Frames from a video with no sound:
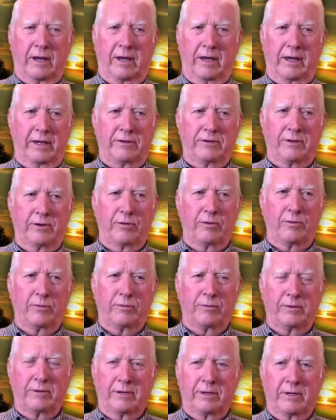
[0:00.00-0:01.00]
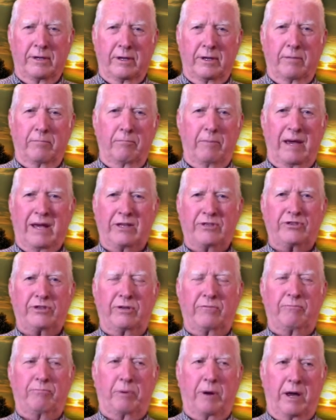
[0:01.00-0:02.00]
I had no
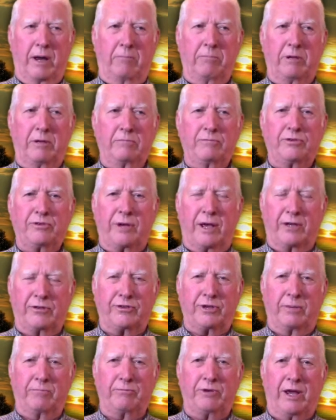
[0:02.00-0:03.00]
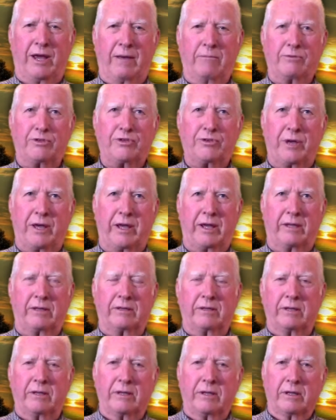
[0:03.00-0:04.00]
massive problems. I sometimes think
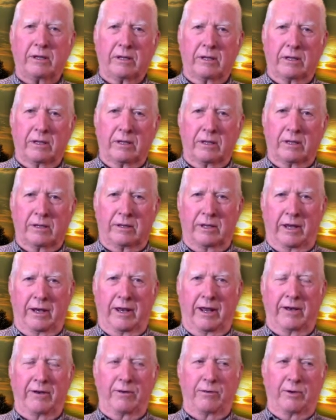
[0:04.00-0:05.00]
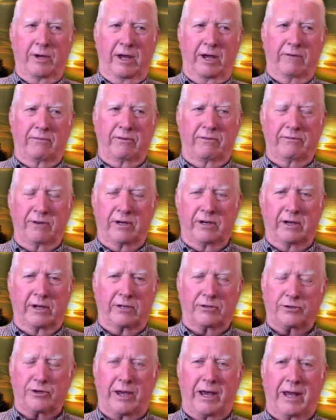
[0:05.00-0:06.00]
that I don't have a very
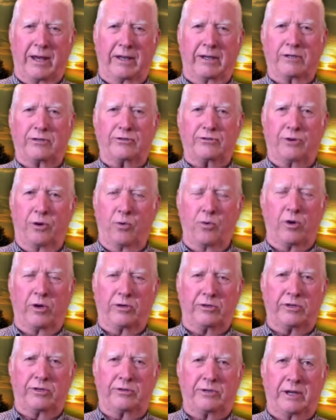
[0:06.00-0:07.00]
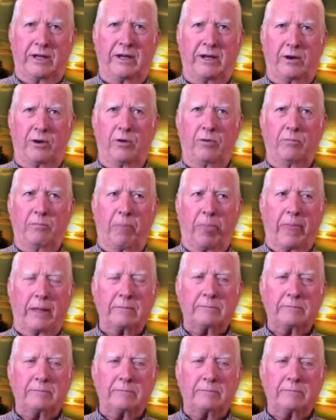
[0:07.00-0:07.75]
exciting story to tell,